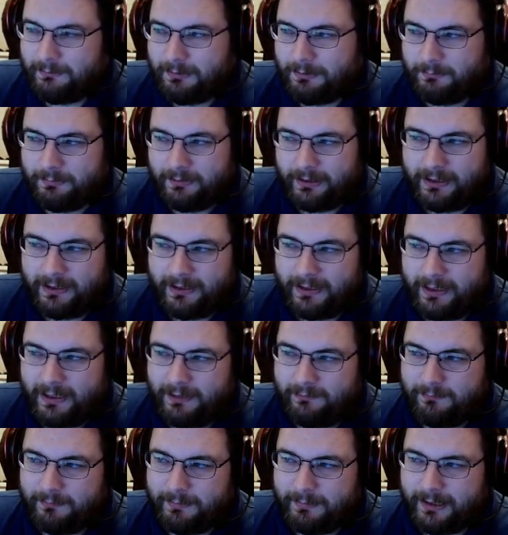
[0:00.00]
complaint I
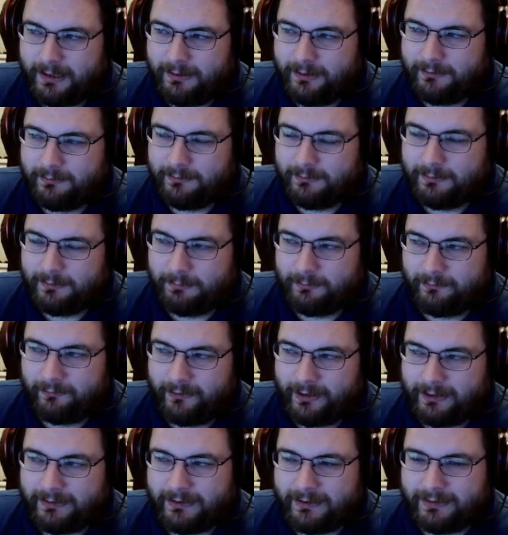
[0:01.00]
have about the
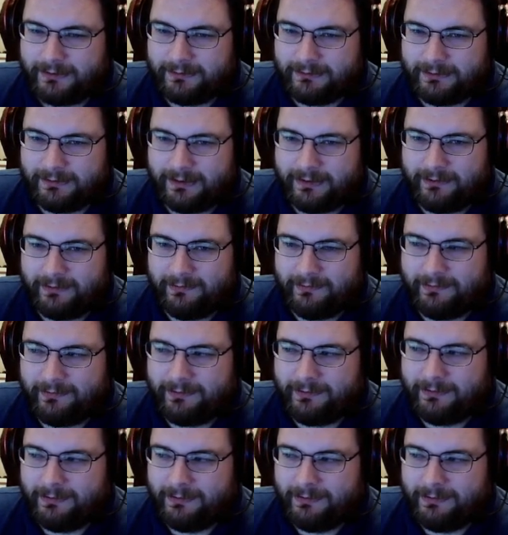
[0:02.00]
percentile dice